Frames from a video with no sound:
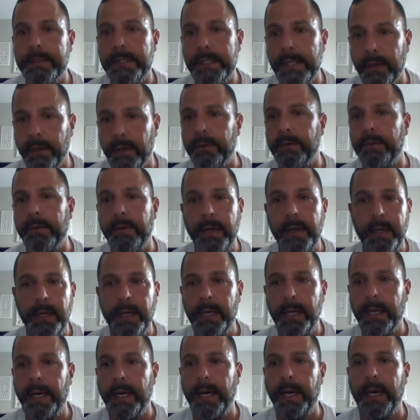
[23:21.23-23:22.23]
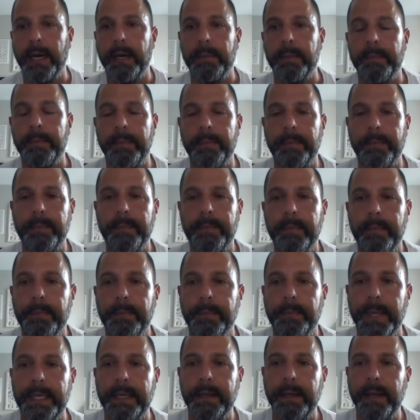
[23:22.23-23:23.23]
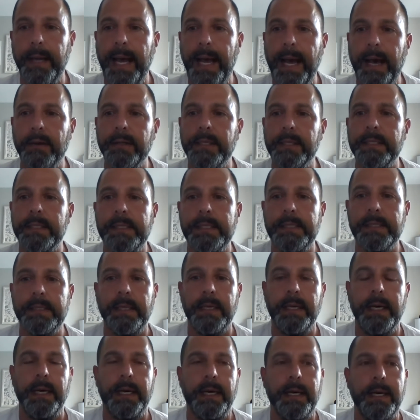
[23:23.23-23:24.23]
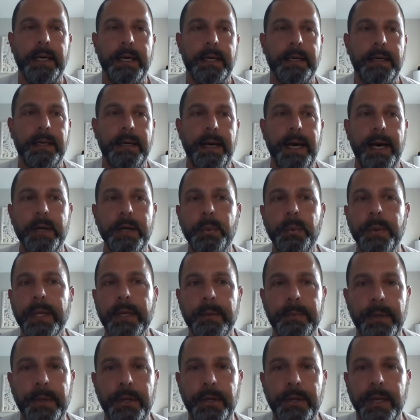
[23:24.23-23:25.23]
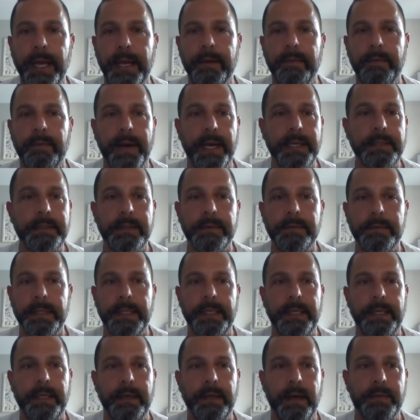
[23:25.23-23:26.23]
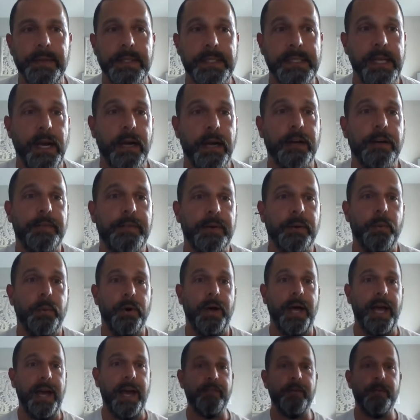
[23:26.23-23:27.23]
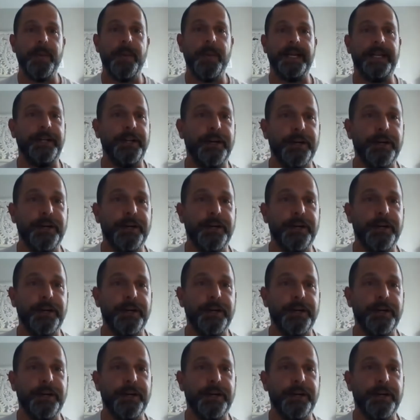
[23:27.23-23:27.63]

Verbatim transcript: So, um, but how does uh, how do we communicate effectively on the soccer field? Well, everybody